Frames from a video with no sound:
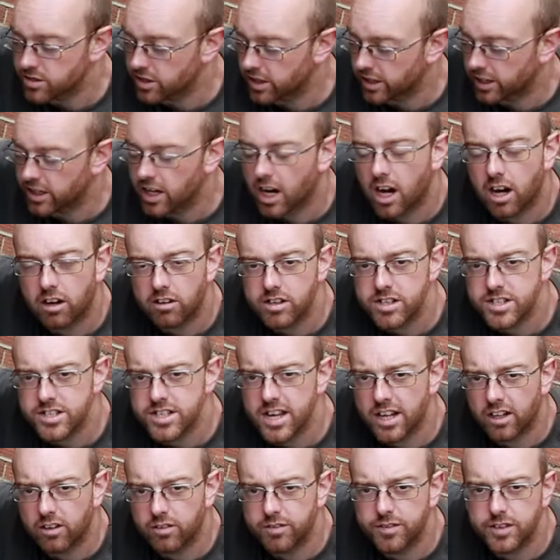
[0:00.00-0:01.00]
So the car
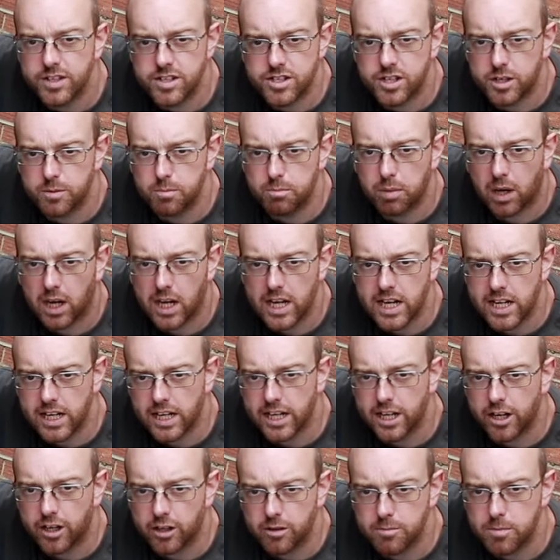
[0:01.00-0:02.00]
itself is
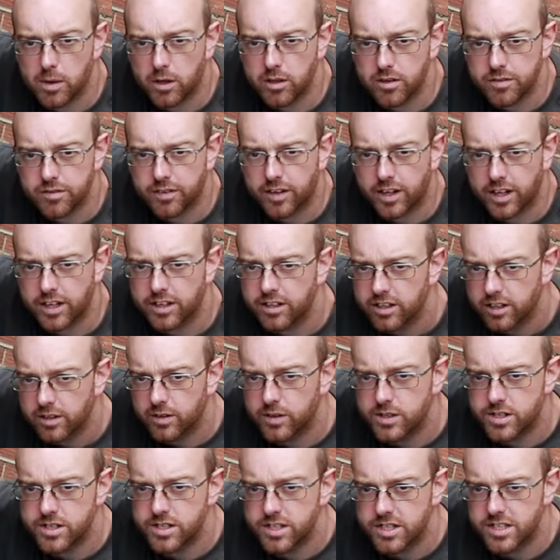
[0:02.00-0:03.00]
completely unmodified,
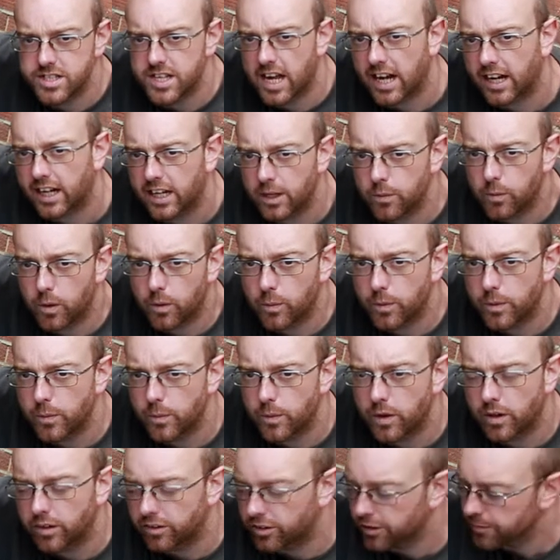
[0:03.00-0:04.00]
which is exactly what we
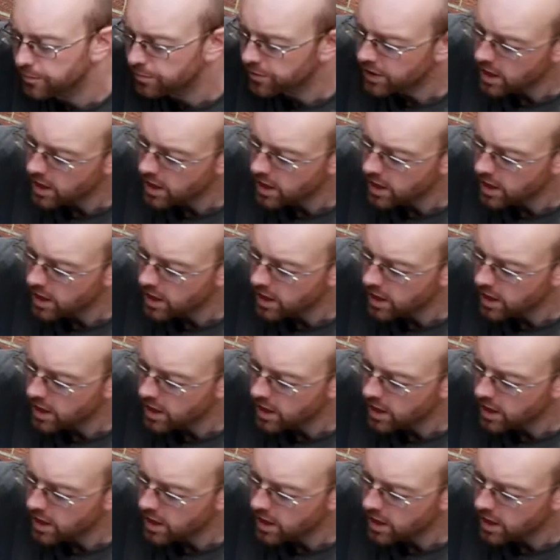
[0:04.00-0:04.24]
want.